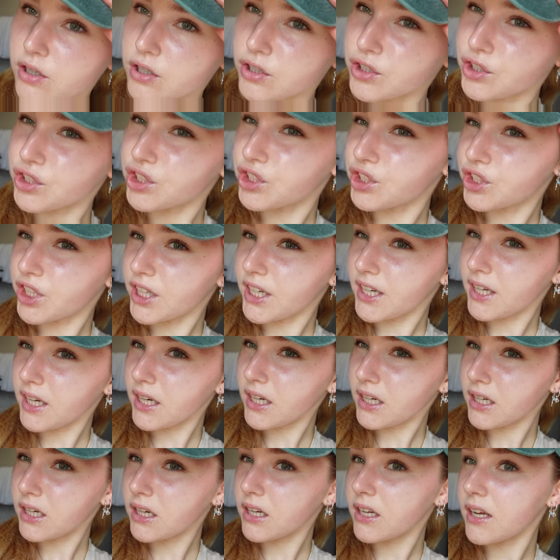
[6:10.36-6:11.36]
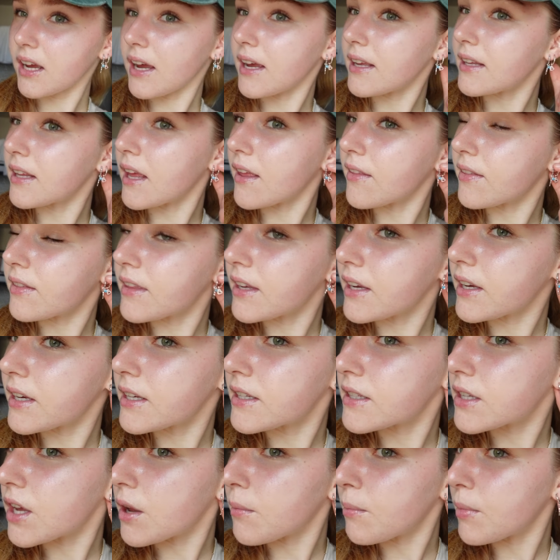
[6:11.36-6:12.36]
Sheen, and then
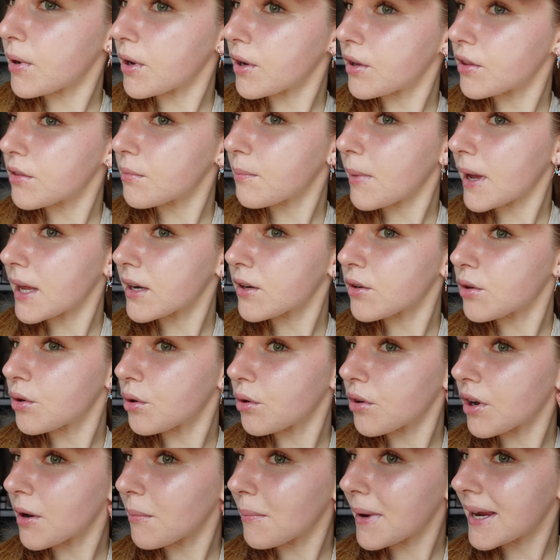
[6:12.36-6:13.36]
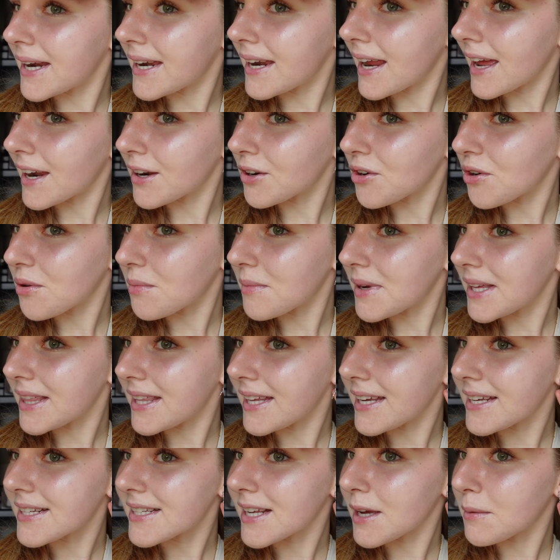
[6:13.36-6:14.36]
these are both Pandora. My nan got me
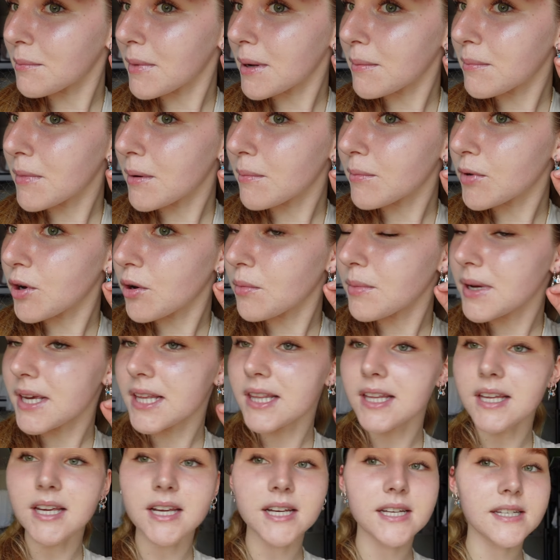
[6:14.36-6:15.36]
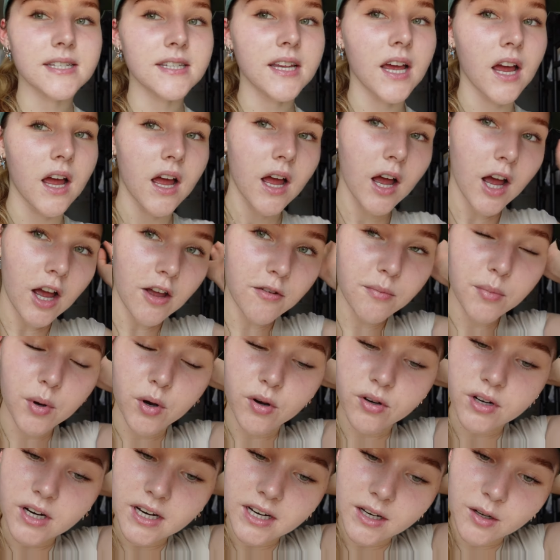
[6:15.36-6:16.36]
these and my mum got me these. I've put
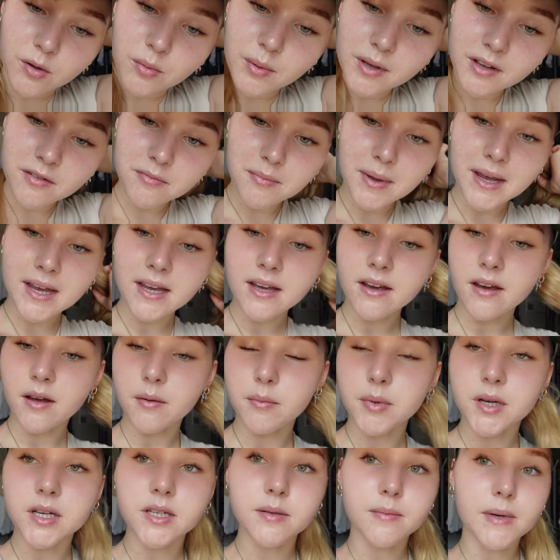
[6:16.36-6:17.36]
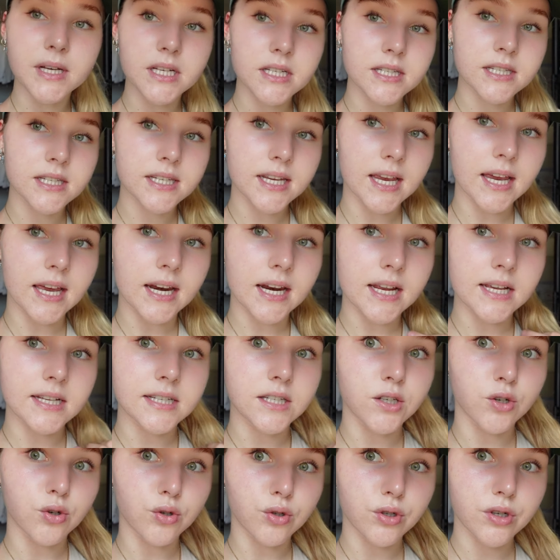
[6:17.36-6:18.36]
on a little bit of makeup because my skin
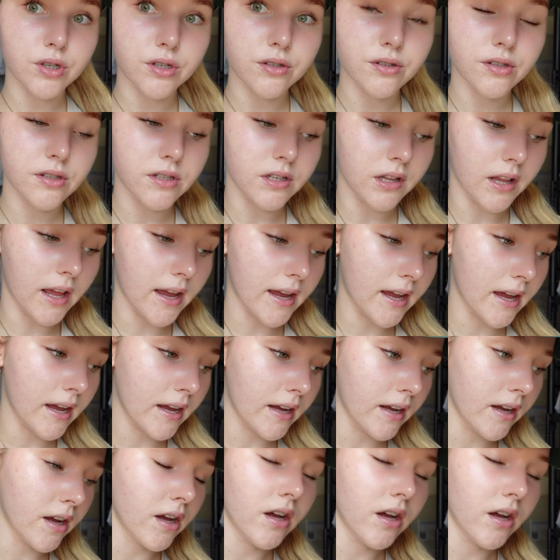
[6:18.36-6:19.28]
is not slaying.